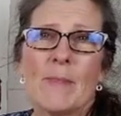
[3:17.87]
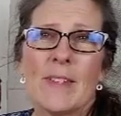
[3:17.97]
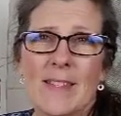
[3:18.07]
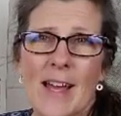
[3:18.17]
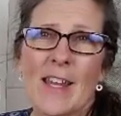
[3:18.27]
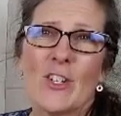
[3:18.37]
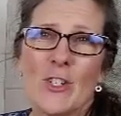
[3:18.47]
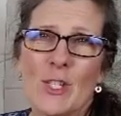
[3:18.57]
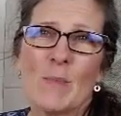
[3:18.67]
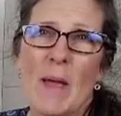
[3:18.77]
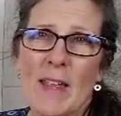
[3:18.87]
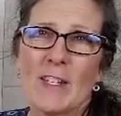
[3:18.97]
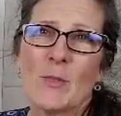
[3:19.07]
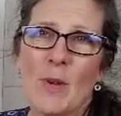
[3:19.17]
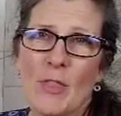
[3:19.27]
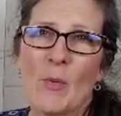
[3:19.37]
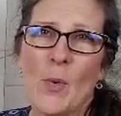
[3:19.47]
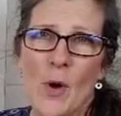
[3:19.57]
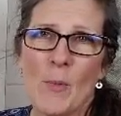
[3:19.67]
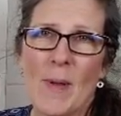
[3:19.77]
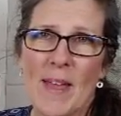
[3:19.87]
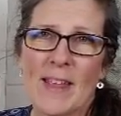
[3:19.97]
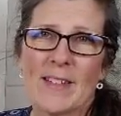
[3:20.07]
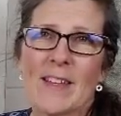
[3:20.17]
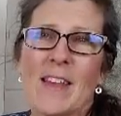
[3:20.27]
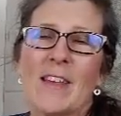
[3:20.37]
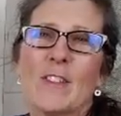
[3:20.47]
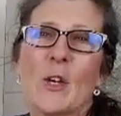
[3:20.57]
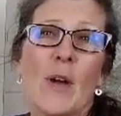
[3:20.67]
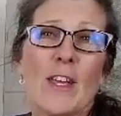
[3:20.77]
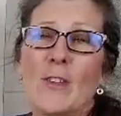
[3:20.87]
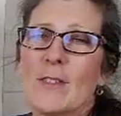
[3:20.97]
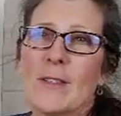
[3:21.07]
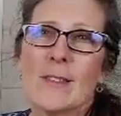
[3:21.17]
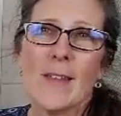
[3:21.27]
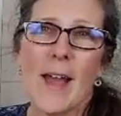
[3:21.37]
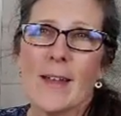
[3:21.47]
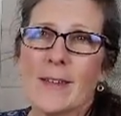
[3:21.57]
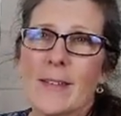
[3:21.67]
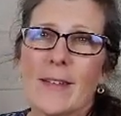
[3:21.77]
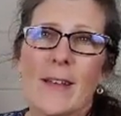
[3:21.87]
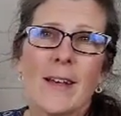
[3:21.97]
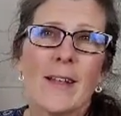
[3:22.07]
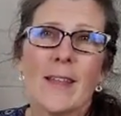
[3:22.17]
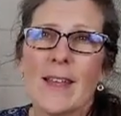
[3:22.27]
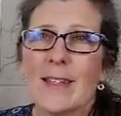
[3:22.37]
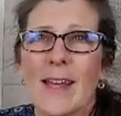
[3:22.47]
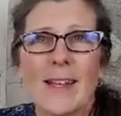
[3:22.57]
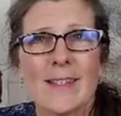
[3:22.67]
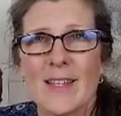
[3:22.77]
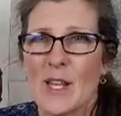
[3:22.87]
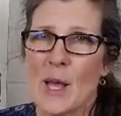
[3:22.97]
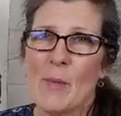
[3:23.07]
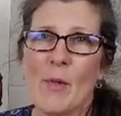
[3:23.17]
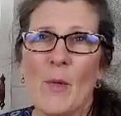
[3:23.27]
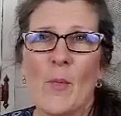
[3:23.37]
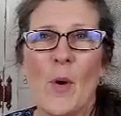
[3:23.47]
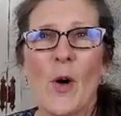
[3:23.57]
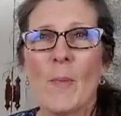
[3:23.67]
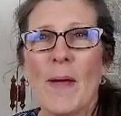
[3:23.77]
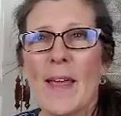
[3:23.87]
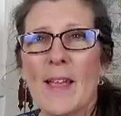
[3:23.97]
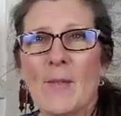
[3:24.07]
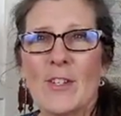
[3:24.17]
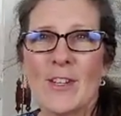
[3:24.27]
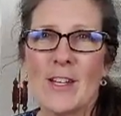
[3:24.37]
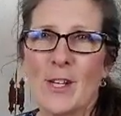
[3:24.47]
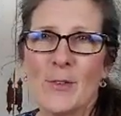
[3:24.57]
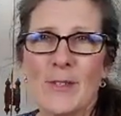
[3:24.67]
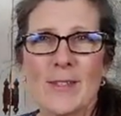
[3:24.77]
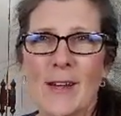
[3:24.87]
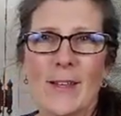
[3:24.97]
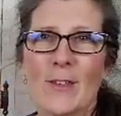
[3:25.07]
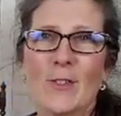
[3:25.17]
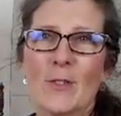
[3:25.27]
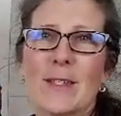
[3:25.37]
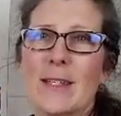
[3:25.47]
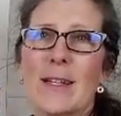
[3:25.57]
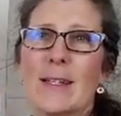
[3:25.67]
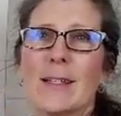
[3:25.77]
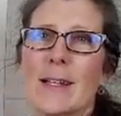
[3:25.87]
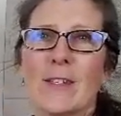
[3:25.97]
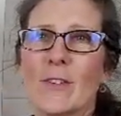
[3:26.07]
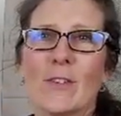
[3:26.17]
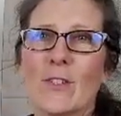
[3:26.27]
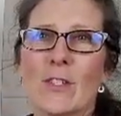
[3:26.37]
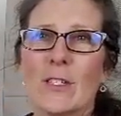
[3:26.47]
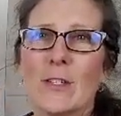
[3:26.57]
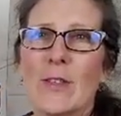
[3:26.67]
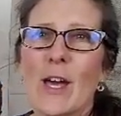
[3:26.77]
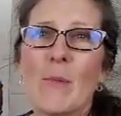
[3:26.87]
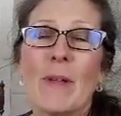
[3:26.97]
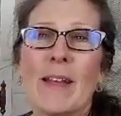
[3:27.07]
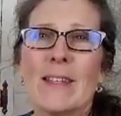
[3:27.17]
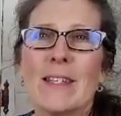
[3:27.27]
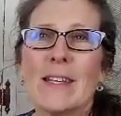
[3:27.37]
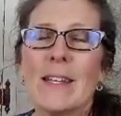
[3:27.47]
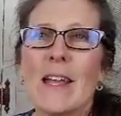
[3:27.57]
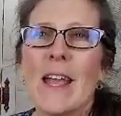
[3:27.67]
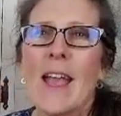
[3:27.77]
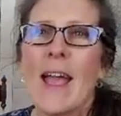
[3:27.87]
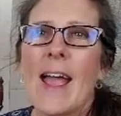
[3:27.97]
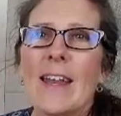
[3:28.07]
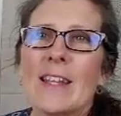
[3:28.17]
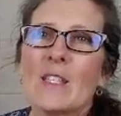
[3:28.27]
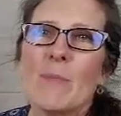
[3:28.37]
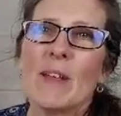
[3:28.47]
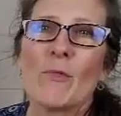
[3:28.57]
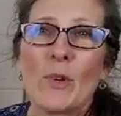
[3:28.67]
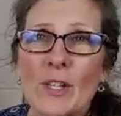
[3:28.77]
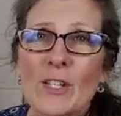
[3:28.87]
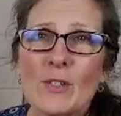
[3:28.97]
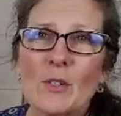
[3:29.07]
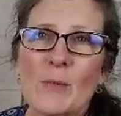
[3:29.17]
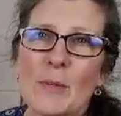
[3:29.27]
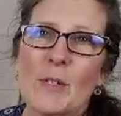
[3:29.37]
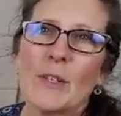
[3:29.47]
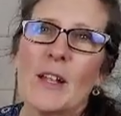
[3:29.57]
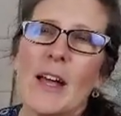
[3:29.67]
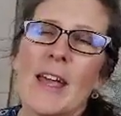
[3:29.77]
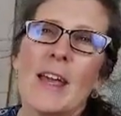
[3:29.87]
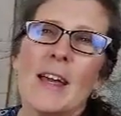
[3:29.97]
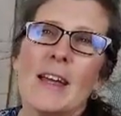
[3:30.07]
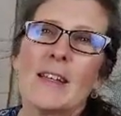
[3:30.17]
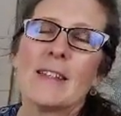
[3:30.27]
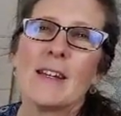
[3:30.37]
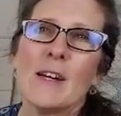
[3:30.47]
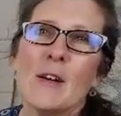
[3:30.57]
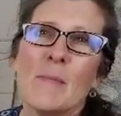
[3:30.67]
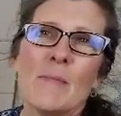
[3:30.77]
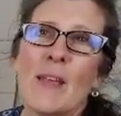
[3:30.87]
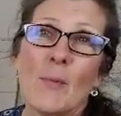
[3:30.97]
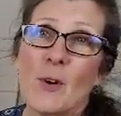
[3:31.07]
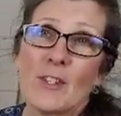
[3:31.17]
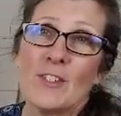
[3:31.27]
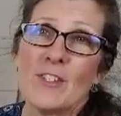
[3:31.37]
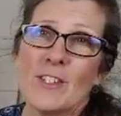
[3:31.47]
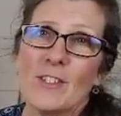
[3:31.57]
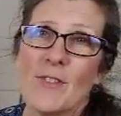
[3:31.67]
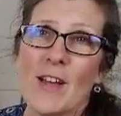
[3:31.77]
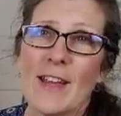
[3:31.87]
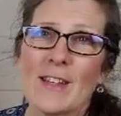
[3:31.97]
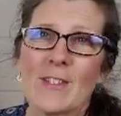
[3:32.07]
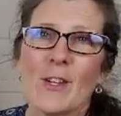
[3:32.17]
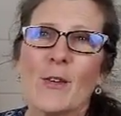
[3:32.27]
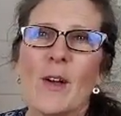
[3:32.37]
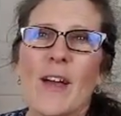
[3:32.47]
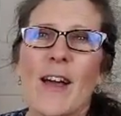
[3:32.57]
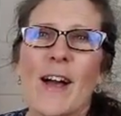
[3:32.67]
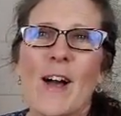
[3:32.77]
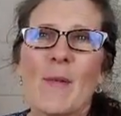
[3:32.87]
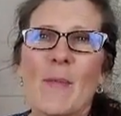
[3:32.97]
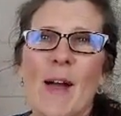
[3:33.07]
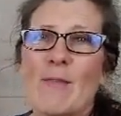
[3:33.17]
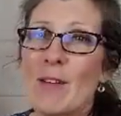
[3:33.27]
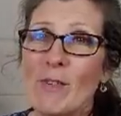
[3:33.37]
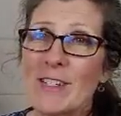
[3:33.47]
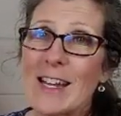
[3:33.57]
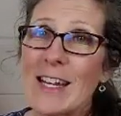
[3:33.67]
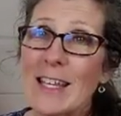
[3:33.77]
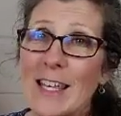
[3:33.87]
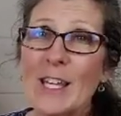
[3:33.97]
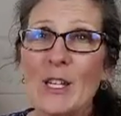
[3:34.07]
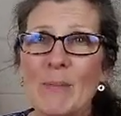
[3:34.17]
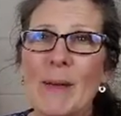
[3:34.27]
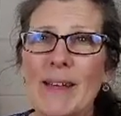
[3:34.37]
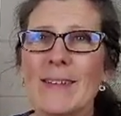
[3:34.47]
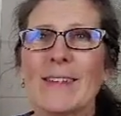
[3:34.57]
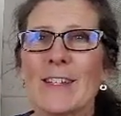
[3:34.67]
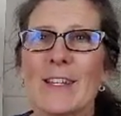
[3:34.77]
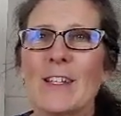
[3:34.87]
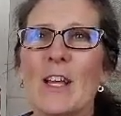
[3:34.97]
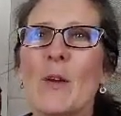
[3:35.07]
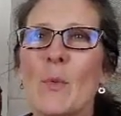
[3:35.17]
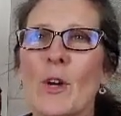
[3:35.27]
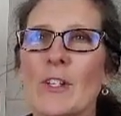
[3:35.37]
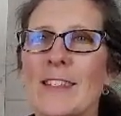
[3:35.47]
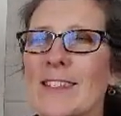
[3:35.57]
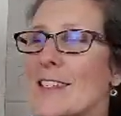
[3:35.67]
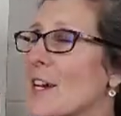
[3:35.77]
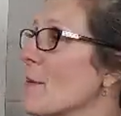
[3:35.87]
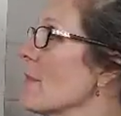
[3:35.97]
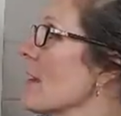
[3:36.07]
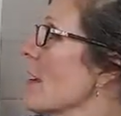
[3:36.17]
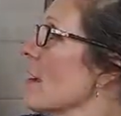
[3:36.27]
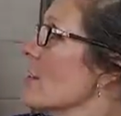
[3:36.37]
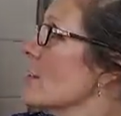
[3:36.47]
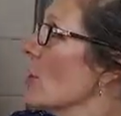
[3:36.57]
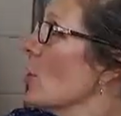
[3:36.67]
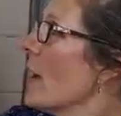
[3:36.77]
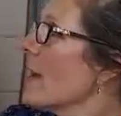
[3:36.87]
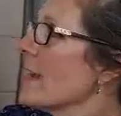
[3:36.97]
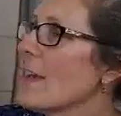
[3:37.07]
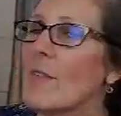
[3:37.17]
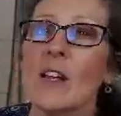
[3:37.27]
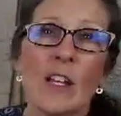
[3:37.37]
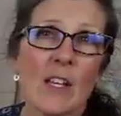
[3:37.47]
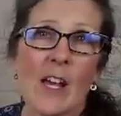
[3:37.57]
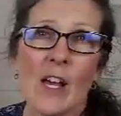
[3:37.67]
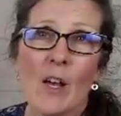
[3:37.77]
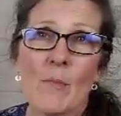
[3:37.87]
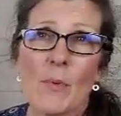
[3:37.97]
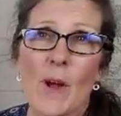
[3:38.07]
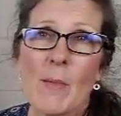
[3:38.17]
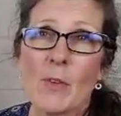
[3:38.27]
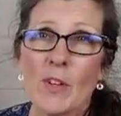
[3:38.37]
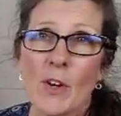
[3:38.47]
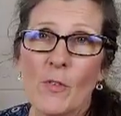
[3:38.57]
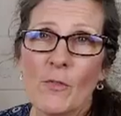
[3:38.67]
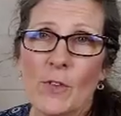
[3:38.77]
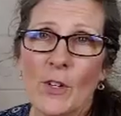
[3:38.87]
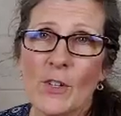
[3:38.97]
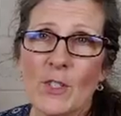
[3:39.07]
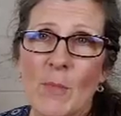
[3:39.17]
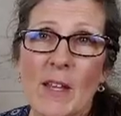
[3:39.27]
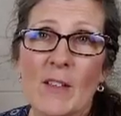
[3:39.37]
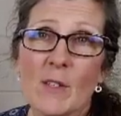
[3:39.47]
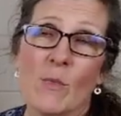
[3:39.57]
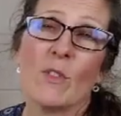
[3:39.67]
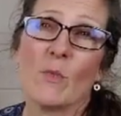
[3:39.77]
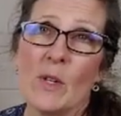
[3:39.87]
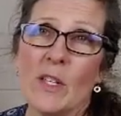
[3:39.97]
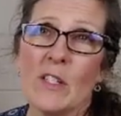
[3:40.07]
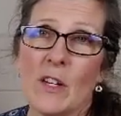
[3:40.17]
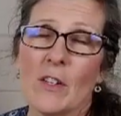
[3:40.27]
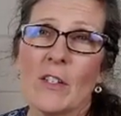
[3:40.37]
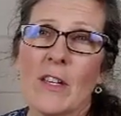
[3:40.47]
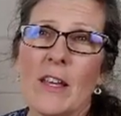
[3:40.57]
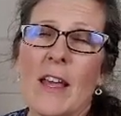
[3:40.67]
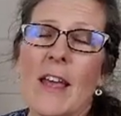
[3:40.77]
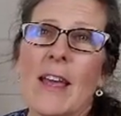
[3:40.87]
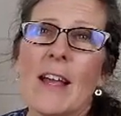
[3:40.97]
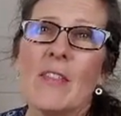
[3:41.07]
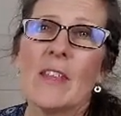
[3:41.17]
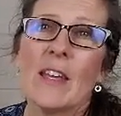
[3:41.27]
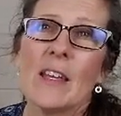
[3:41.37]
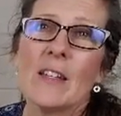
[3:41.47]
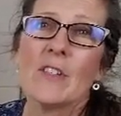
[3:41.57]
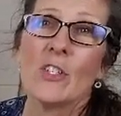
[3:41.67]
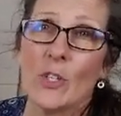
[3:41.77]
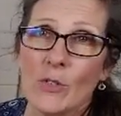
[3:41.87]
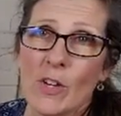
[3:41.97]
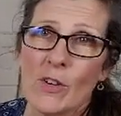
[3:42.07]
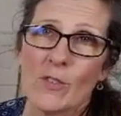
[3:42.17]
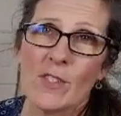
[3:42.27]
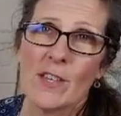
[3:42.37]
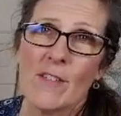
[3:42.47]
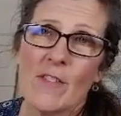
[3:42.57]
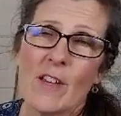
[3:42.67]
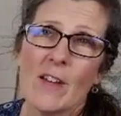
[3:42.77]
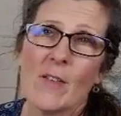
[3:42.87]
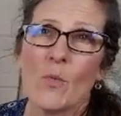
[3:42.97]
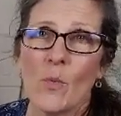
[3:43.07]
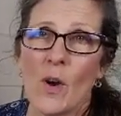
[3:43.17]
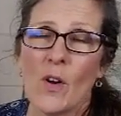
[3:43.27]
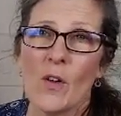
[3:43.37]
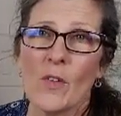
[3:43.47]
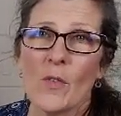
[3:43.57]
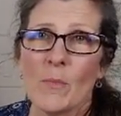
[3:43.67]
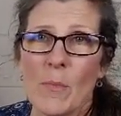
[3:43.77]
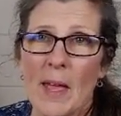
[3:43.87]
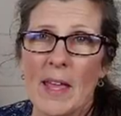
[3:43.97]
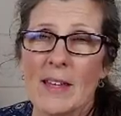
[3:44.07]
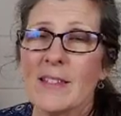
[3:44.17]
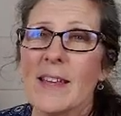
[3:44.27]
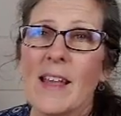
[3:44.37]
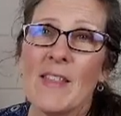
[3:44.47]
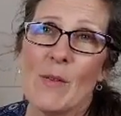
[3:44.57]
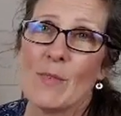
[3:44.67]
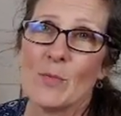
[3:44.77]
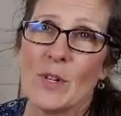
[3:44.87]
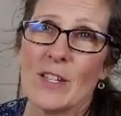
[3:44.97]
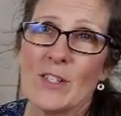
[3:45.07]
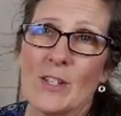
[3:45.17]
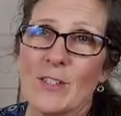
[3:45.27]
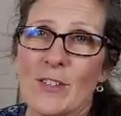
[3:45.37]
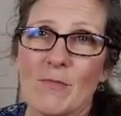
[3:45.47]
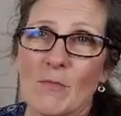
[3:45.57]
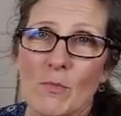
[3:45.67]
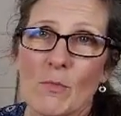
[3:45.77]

decided to just paint it with the wall paint. So I used a satin latex enamel wall paint, which I know is not usually done, and I don't usually do that, but I did. And it's been really durable, and it worked just fine. So I've never done it again, but it worked this time. So I gave it a primer coat first because it was really dark, and then 2 coats of the wall paint, and that was what it took to